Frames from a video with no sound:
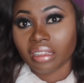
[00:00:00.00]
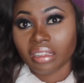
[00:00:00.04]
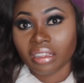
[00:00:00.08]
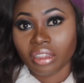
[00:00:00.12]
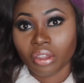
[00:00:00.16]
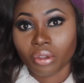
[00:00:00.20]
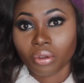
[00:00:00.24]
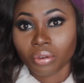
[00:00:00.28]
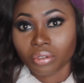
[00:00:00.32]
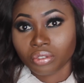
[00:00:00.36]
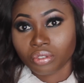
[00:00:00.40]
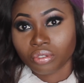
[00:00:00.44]

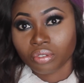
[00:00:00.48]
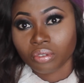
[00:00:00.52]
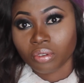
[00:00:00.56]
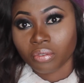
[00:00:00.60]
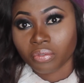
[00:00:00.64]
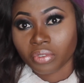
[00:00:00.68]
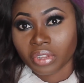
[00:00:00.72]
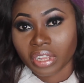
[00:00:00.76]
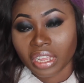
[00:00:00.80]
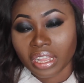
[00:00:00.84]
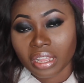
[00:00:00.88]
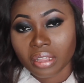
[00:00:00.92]
in control
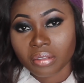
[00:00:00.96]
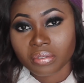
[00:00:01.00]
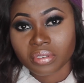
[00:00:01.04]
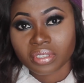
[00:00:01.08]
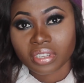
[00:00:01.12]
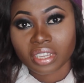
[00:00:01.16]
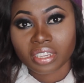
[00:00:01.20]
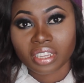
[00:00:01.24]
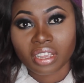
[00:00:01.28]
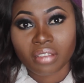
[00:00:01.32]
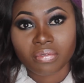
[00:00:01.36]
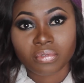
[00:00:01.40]
of the
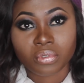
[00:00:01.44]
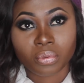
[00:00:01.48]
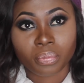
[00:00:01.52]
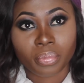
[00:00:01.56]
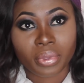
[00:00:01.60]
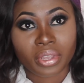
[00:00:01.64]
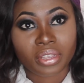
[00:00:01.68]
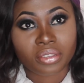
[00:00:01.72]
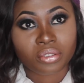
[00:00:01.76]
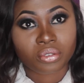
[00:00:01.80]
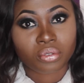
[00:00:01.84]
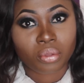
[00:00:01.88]
house and you have to
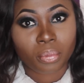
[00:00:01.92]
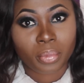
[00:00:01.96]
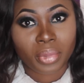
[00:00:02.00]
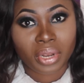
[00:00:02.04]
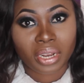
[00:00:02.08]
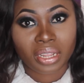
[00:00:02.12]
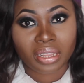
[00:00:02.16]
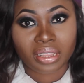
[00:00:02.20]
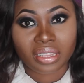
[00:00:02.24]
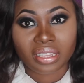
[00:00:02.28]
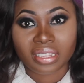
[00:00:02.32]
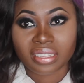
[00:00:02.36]
buy so
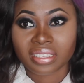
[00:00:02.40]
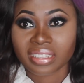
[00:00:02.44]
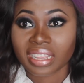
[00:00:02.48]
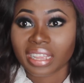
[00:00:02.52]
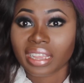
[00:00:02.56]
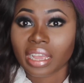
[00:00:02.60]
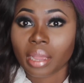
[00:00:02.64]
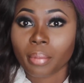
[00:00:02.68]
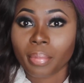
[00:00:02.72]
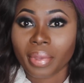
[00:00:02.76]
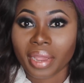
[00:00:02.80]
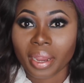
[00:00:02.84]
many things.
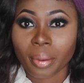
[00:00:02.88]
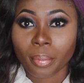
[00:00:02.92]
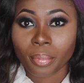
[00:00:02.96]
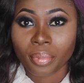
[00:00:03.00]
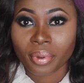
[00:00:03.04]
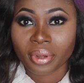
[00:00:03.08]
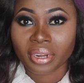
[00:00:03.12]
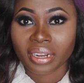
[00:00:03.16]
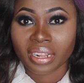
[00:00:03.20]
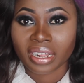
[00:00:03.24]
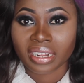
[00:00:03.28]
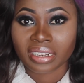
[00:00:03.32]
Like, I buy
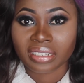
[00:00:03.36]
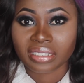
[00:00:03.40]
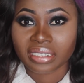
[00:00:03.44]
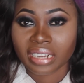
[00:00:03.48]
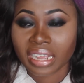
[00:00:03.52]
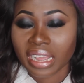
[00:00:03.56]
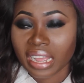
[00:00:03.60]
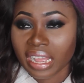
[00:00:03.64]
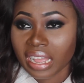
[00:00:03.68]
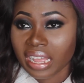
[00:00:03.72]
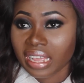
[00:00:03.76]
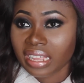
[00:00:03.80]
bread, and
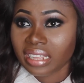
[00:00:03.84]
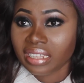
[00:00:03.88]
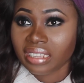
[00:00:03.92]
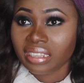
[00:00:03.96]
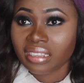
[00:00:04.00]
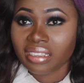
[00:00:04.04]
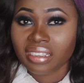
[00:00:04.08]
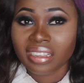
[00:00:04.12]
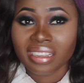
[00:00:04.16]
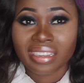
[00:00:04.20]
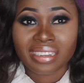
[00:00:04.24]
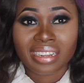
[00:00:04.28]

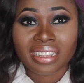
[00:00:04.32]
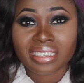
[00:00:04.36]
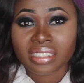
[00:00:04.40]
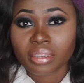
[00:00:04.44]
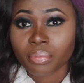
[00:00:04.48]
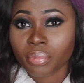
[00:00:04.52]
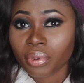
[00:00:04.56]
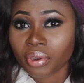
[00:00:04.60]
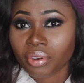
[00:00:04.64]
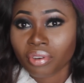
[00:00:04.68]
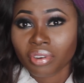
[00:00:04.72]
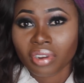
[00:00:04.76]
there's
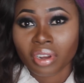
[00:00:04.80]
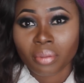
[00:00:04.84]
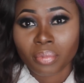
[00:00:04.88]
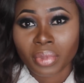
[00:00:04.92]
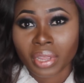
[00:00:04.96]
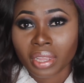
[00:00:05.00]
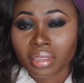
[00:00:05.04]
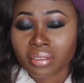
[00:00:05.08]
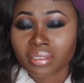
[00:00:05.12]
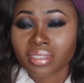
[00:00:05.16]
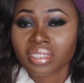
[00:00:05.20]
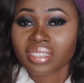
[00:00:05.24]
a bakery in
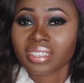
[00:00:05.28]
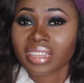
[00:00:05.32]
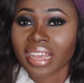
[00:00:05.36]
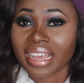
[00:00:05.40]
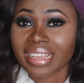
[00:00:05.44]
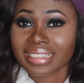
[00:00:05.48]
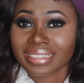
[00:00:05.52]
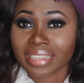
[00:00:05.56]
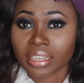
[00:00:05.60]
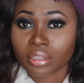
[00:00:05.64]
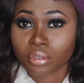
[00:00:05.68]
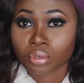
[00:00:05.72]
my house. These
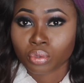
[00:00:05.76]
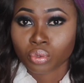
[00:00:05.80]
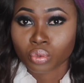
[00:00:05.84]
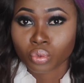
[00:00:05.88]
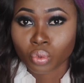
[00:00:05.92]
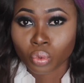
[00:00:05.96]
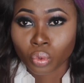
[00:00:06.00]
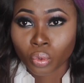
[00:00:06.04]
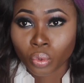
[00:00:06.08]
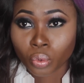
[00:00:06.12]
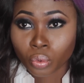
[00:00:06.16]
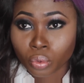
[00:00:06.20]
guys are
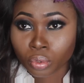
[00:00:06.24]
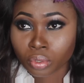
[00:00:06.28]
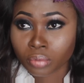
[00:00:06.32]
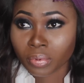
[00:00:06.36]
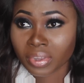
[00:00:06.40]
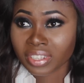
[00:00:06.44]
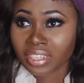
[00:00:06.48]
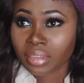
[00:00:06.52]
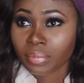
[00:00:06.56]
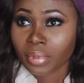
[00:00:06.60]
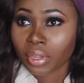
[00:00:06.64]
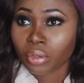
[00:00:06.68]
so good.
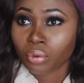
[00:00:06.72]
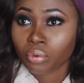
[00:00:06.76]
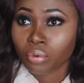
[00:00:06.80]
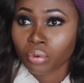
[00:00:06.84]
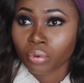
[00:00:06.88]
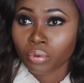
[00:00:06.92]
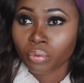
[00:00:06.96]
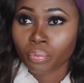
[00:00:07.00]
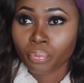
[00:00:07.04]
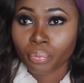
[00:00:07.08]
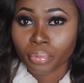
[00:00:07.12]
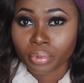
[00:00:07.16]
By the time I
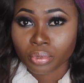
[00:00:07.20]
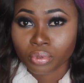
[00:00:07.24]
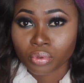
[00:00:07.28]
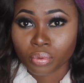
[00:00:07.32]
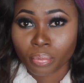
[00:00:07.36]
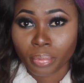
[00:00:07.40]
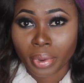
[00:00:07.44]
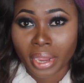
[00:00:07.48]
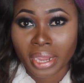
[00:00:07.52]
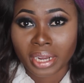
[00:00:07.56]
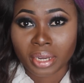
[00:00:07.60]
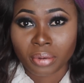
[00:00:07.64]
go
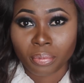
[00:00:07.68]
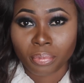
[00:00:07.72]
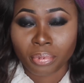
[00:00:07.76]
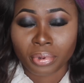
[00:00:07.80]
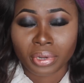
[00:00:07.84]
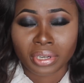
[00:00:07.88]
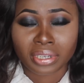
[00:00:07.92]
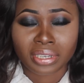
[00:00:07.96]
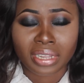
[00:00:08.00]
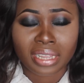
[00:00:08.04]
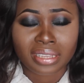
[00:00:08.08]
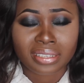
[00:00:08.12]
to buy the
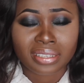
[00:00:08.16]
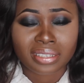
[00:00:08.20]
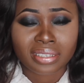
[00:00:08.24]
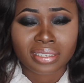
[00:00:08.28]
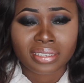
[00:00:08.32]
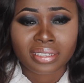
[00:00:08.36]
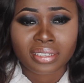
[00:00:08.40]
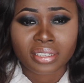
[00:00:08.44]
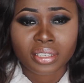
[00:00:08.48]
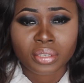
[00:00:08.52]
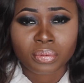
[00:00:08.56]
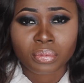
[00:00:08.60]
bread, as
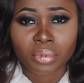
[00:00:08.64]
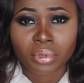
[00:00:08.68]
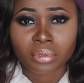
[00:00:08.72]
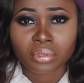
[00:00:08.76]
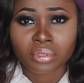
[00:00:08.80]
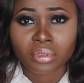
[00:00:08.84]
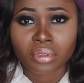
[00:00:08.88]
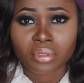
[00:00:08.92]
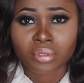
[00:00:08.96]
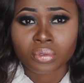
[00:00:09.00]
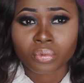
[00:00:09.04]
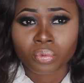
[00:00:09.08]
the
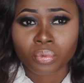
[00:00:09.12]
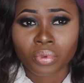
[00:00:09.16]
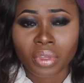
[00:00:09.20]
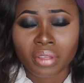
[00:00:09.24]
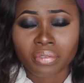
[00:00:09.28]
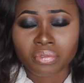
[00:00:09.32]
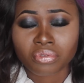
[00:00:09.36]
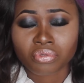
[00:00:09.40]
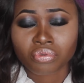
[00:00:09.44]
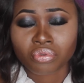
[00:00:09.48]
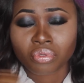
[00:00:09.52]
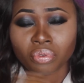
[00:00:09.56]
smell just
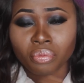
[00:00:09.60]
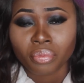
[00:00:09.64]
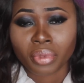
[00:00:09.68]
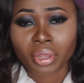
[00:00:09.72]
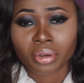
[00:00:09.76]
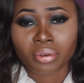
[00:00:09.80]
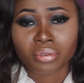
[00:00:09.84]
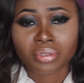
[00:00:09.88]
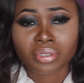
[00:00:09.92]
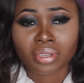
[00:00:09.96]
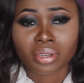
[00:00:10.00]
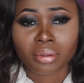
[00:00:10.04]
wafts through my
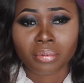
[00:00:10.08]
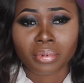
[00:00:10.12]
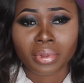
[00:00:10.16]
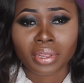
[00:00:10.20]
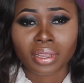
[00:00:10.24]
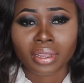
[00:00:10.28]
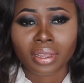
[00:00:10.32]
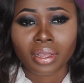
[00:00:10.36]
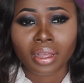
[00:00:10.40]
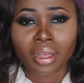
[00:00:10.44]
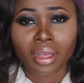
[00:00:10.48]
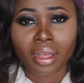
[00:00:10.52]
nose, and I'm
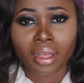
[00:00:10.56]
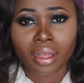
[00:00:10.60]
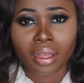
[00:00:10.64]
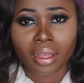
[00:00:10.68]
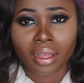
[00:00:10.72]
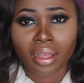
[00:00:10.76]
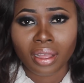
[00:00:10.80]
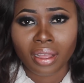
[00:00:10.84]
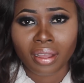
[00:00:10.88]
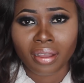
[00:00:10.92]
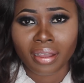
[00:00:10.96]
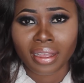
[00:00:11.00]
like,
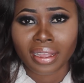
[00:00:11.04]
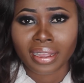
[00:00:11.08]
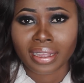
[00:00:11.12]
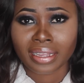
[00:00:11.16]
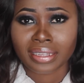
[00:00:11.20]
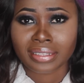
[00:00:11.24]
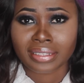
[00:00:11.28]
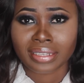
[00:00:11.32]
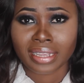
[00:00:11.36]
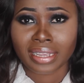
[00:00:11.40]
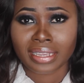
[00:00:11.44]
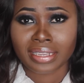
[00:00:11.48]

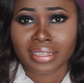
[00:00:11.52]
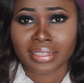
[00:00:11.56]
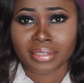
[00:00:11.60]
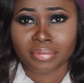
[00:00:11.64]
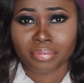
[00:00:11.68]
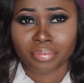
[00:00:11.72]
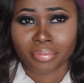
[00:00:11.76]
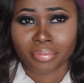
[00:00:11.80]
can't I eat